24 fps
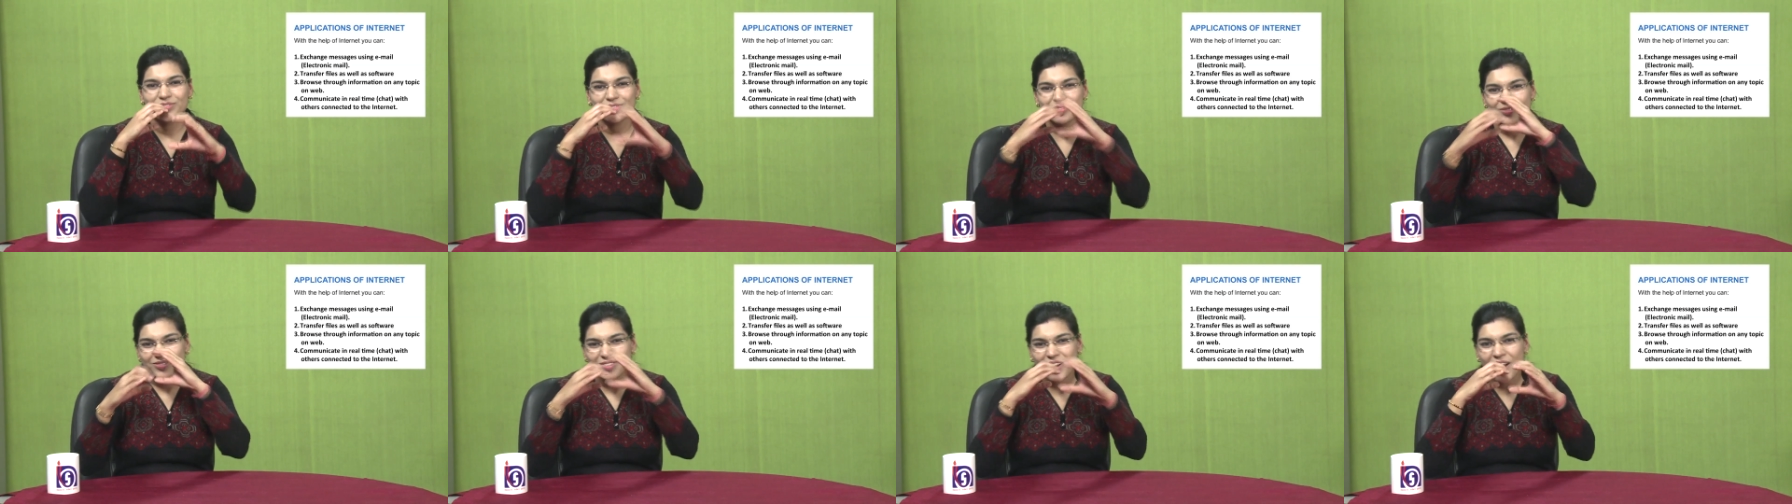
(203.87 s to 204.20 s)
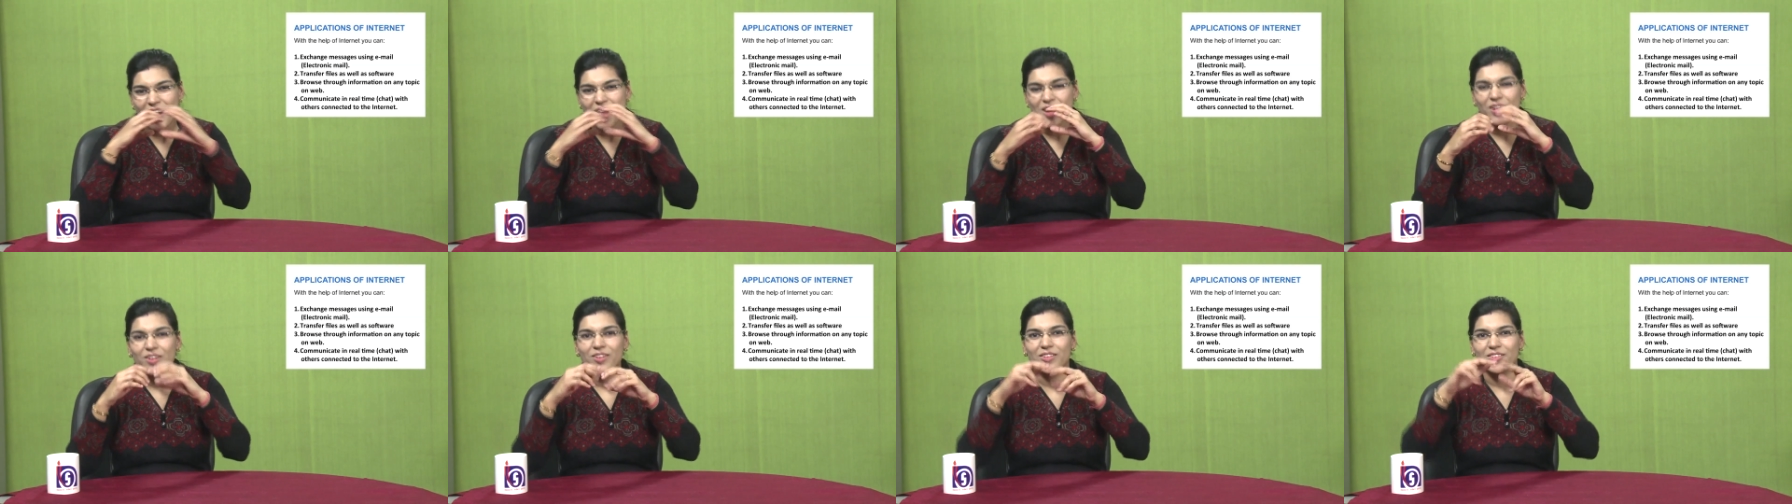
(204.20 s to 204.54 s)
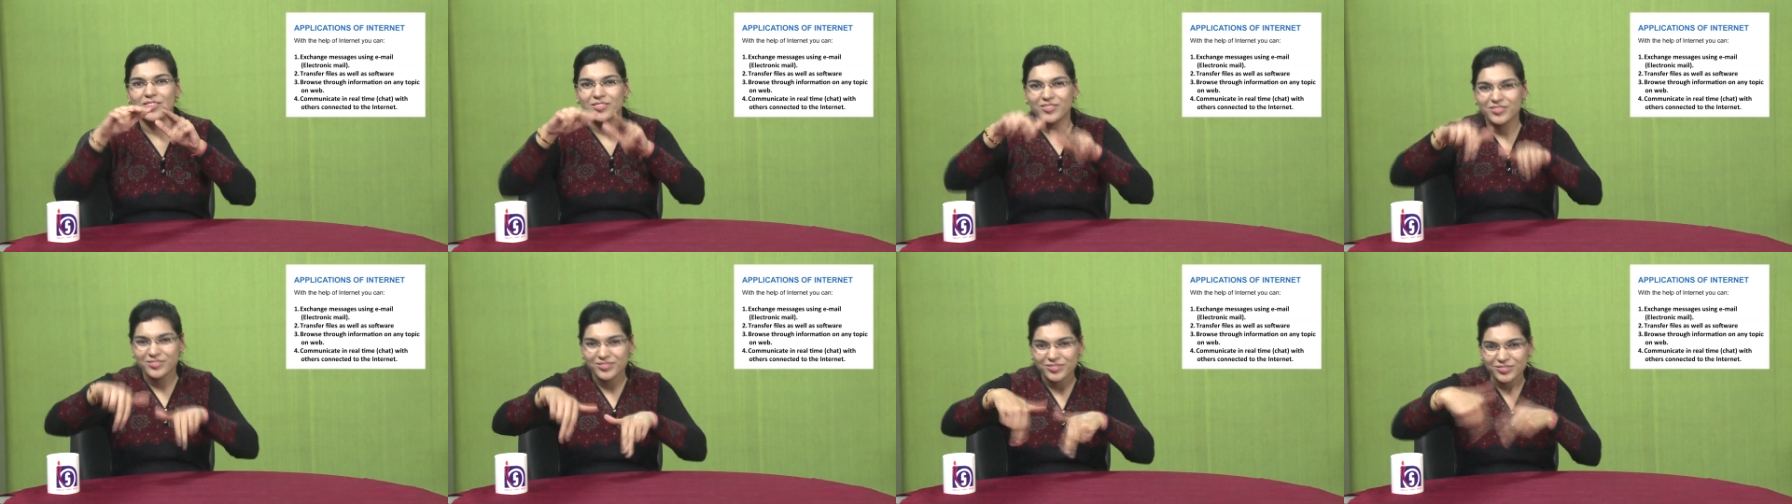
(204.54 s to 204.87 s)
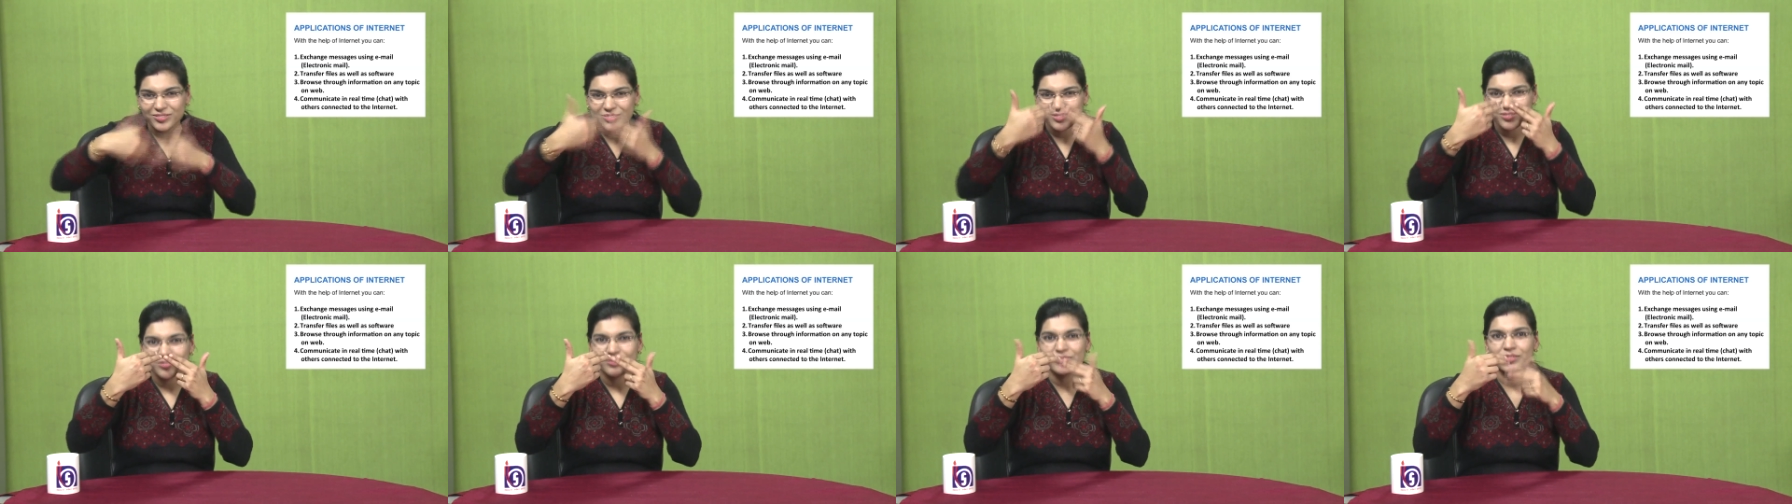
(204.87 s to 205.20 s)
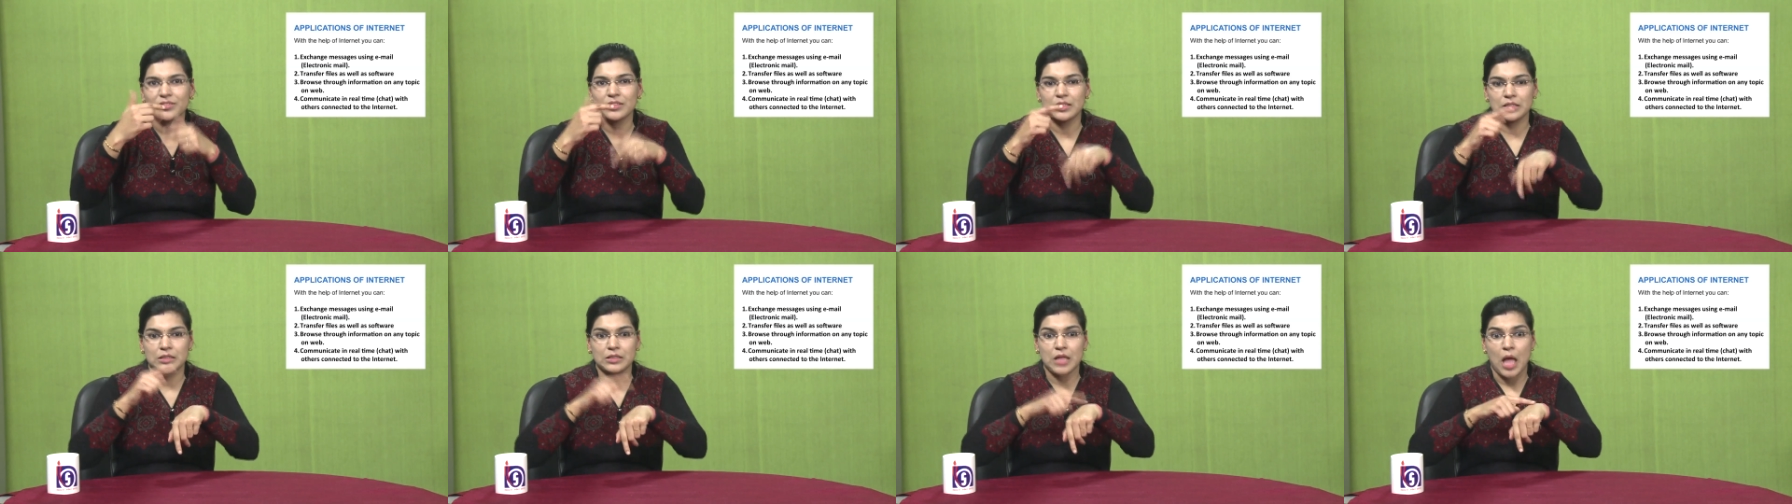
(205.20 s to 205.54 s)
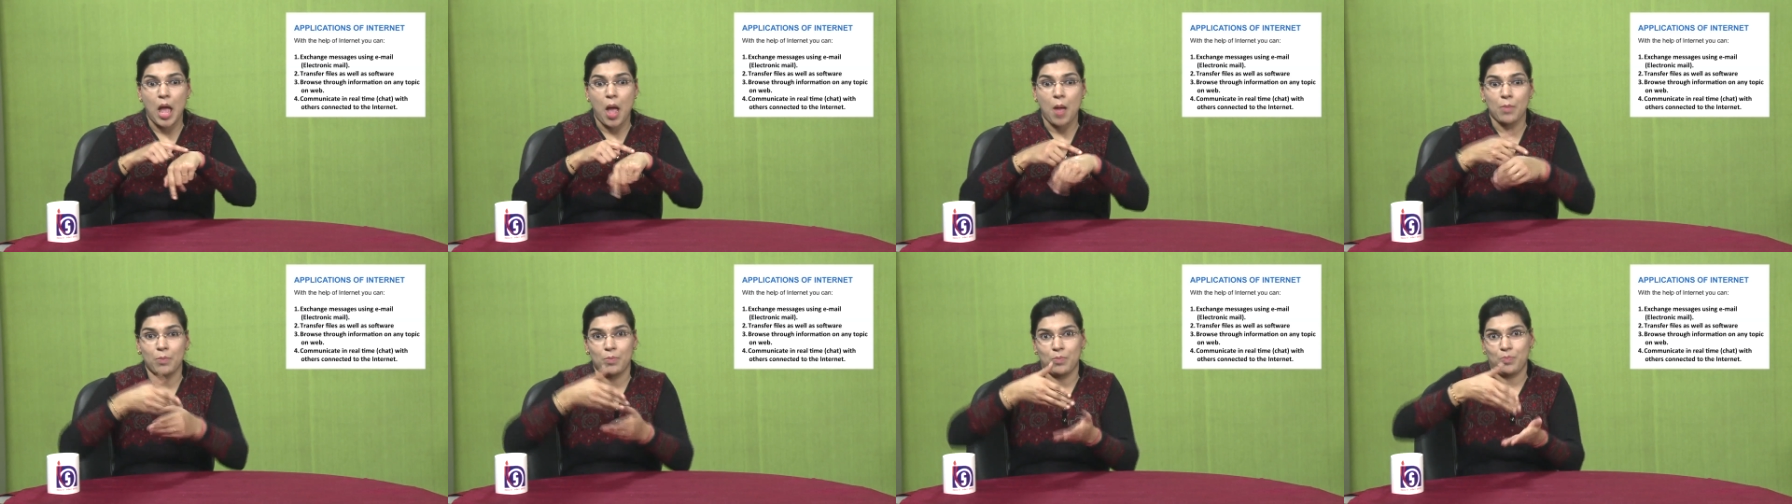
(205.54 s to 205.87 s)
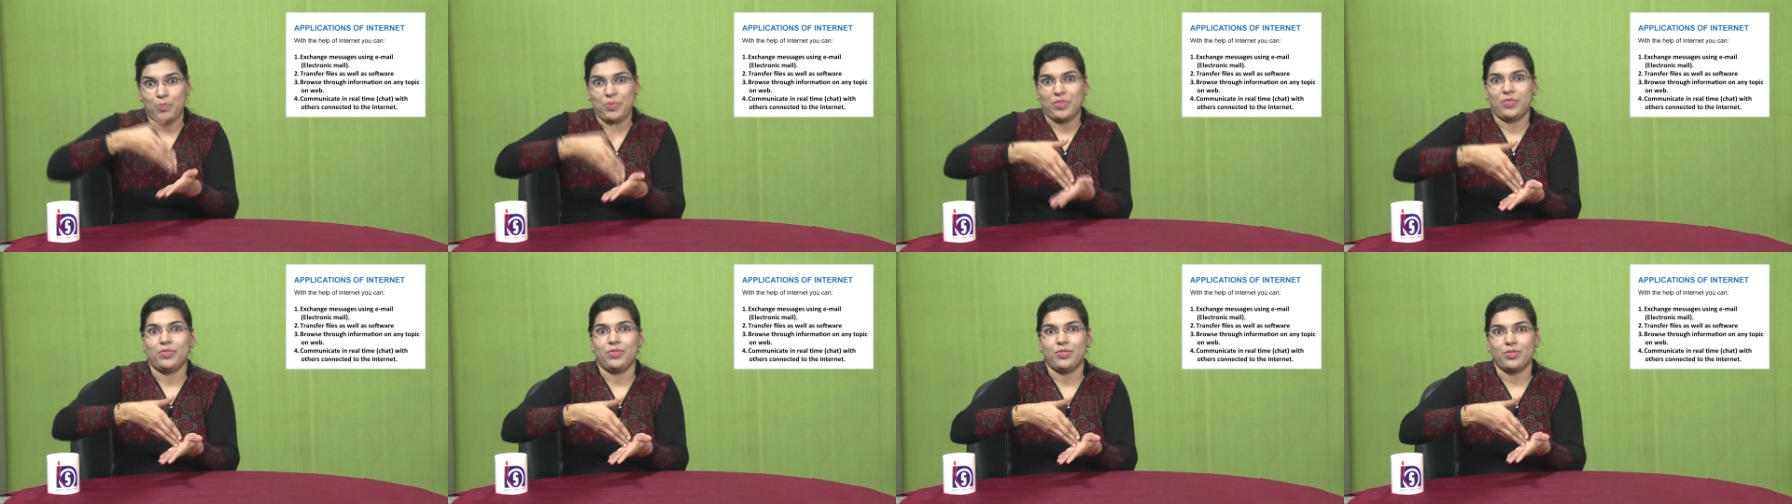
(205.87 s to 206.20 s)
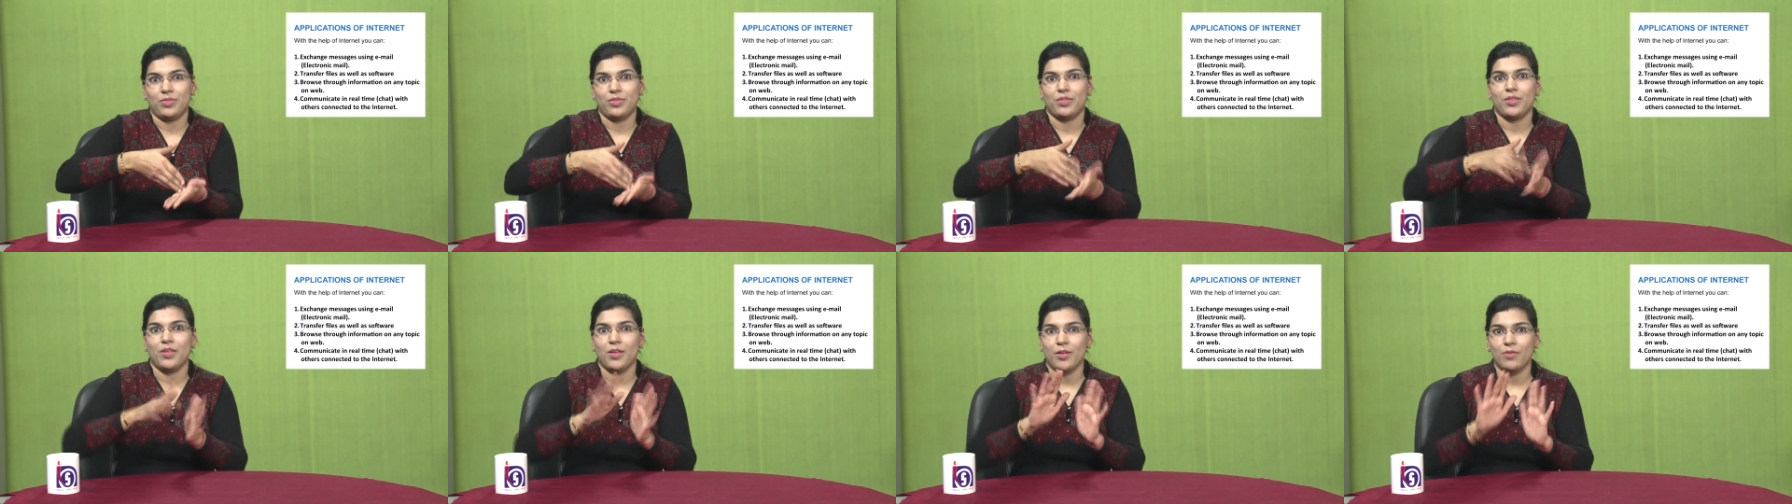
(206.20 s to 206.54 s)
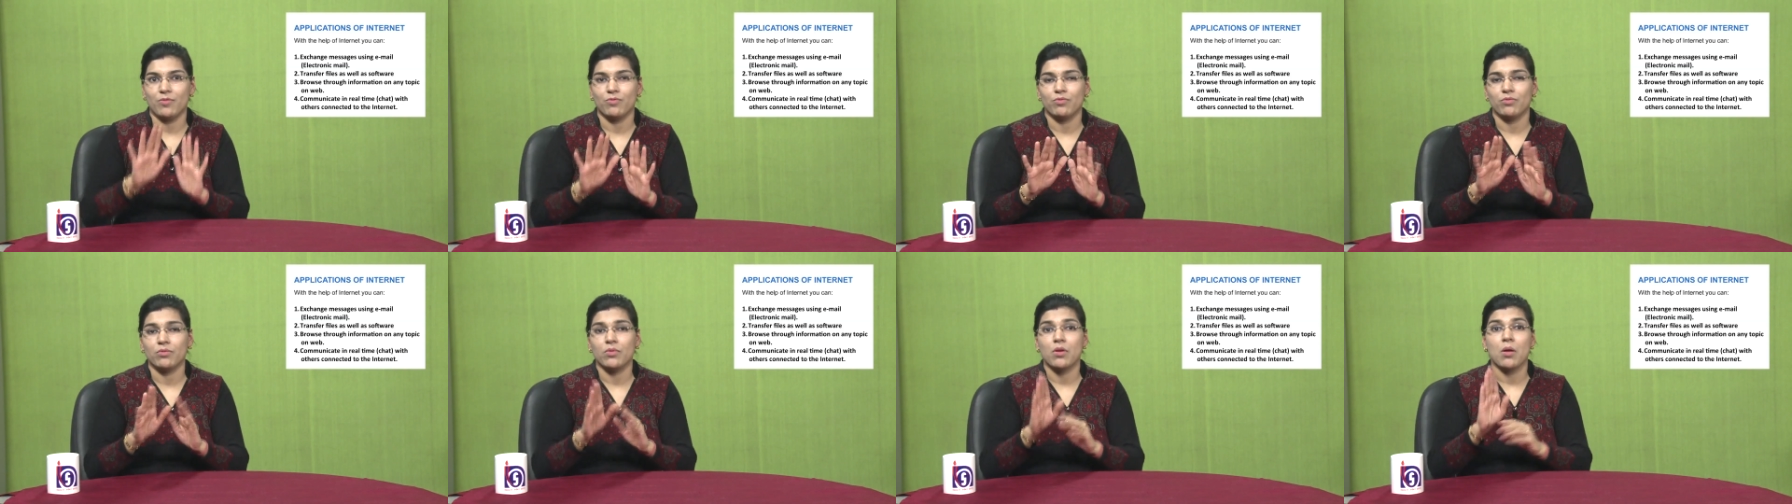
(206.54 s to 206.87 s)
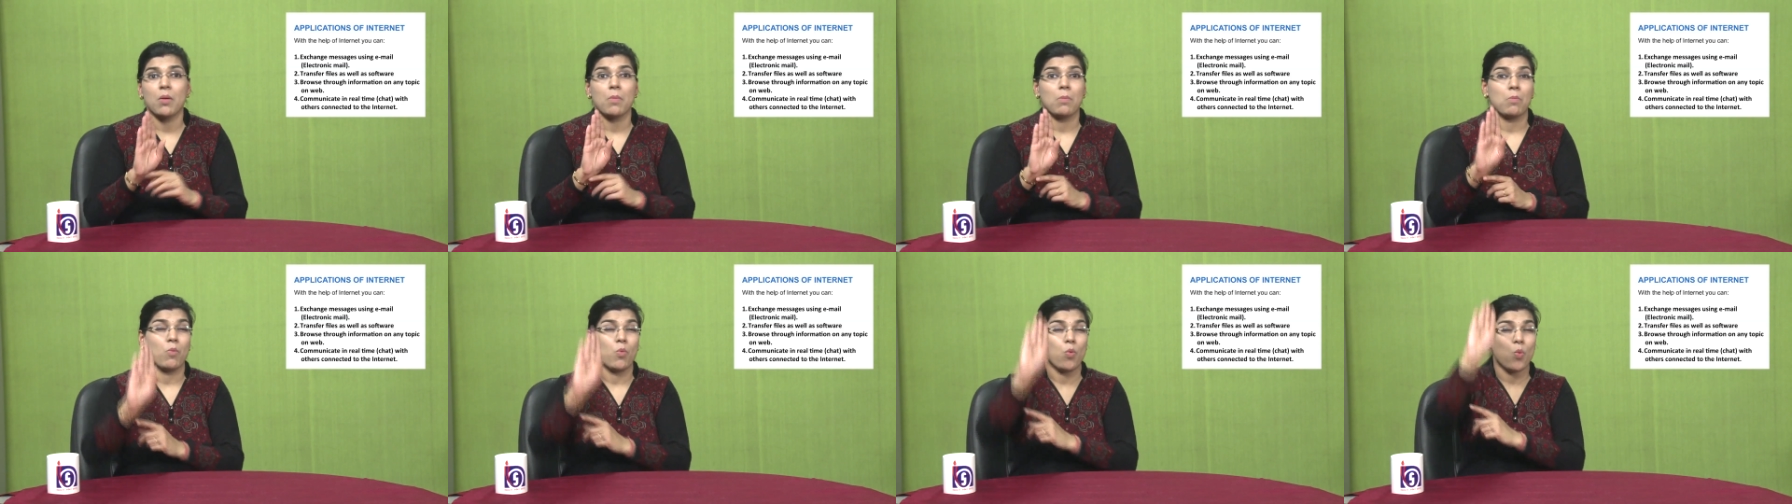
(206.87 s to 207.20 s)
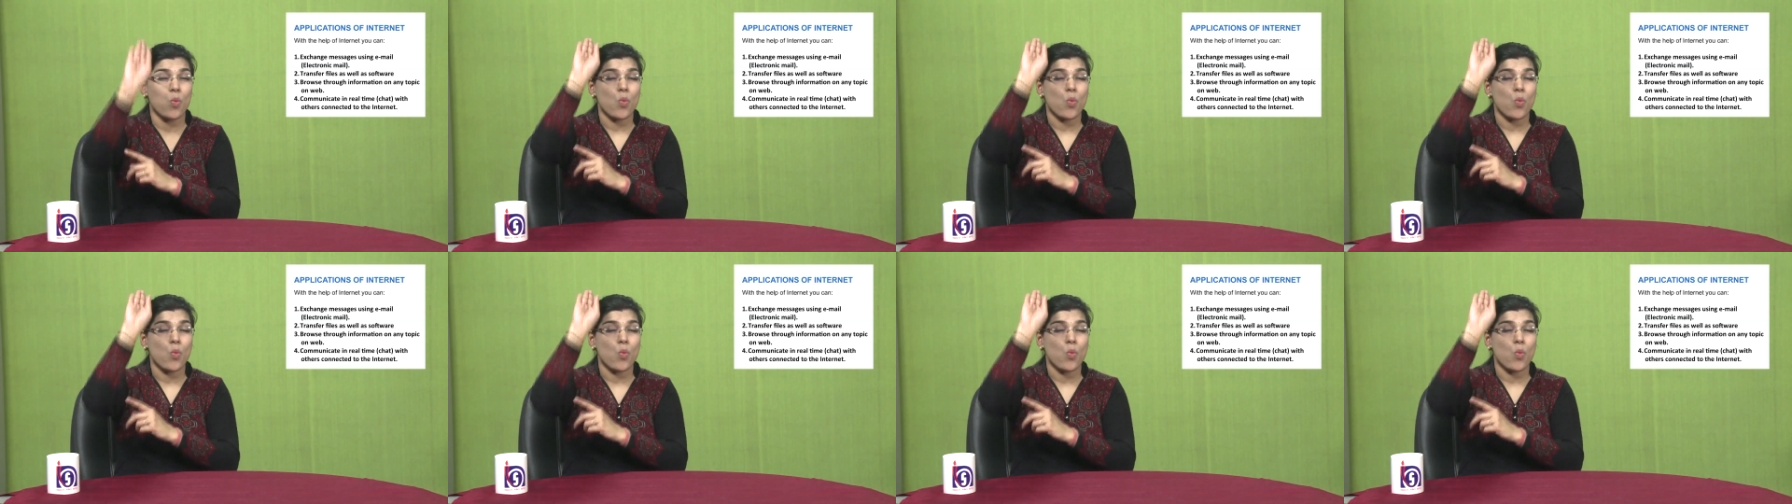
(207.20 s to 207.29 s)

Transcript: Earlier we had Yahoo, there we could video call